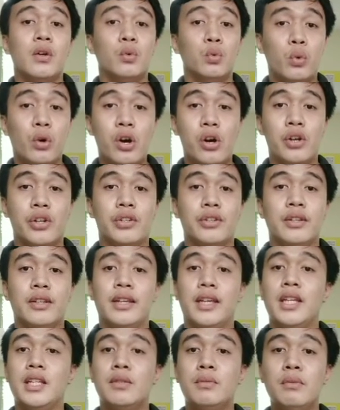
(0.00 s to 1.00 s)
One
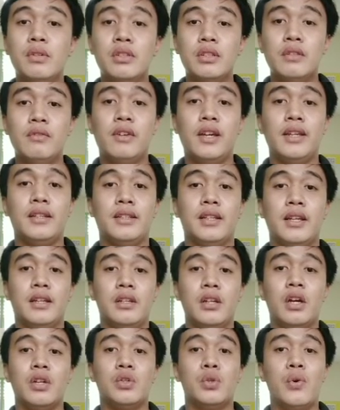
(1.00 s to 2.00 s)
is
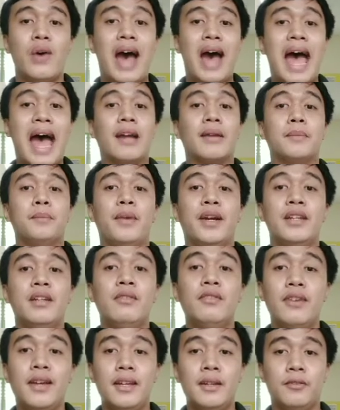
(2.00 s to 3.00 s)
motivated to act by
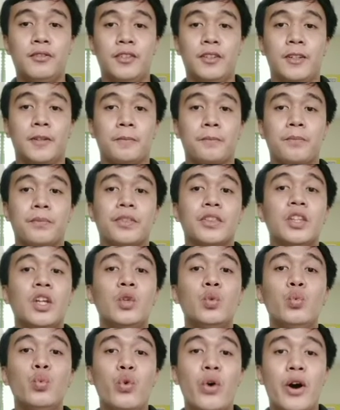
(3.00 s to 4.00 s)
the benefit
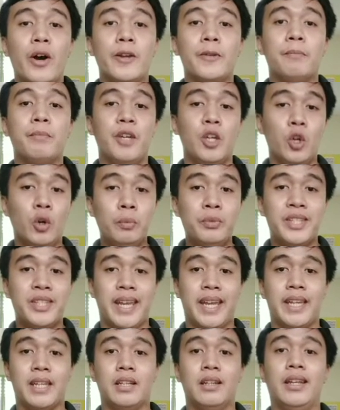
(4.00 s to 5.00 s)
that one may
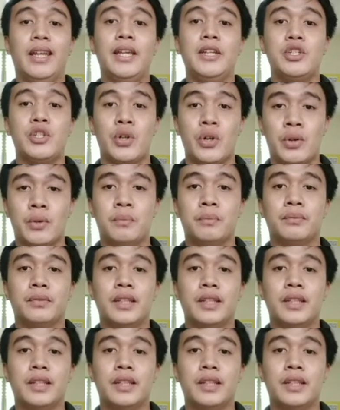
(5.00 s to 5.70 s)
obtain later.